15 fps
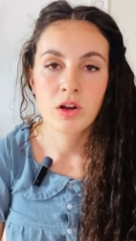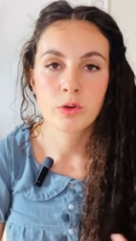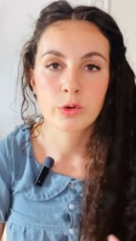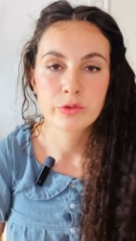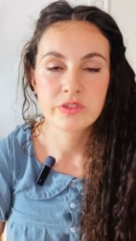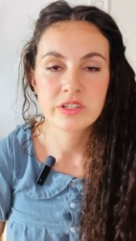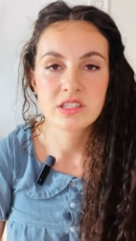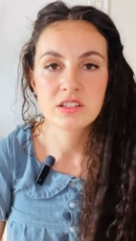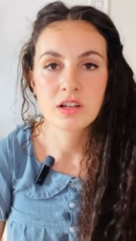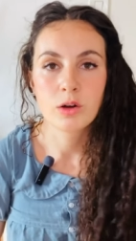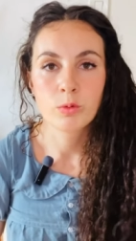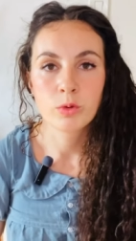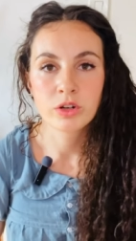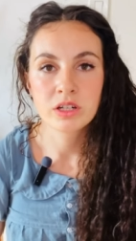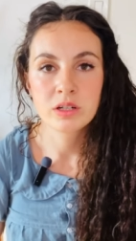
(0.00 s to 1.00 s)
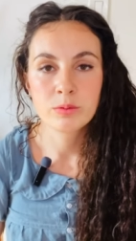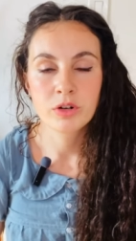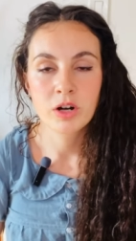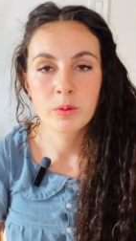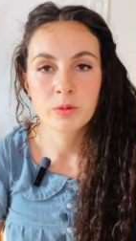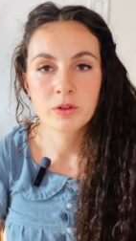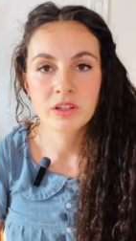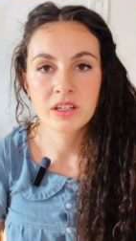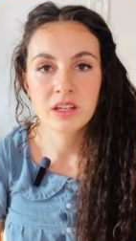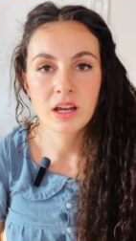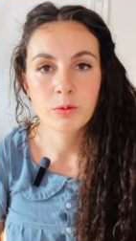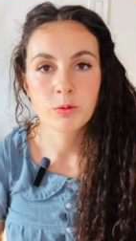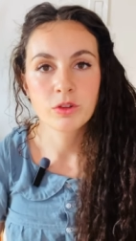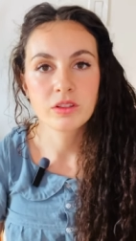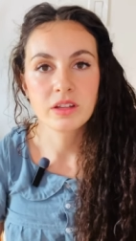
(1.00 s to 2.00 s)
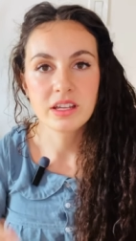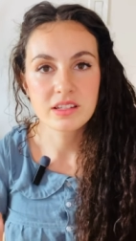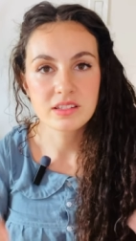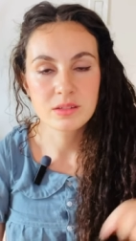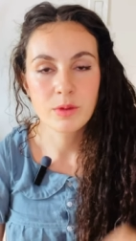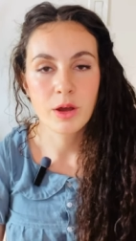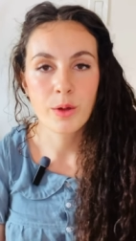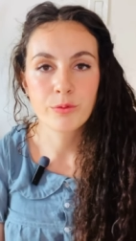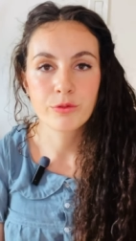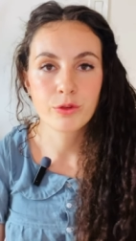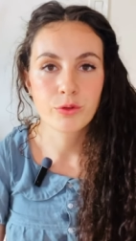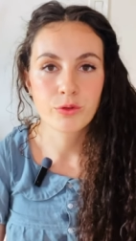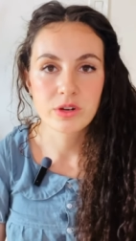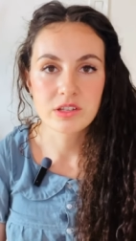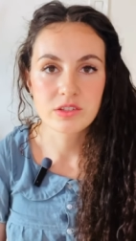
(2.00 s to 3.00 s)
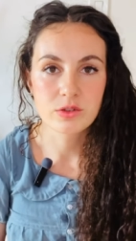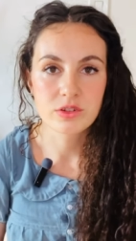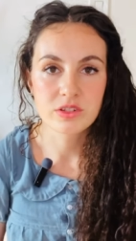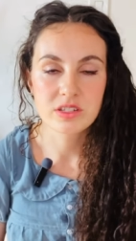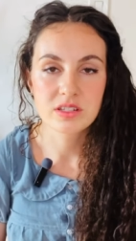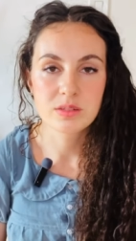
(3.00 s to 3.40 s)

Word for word: or if it's not working properly, I will link some helpful resources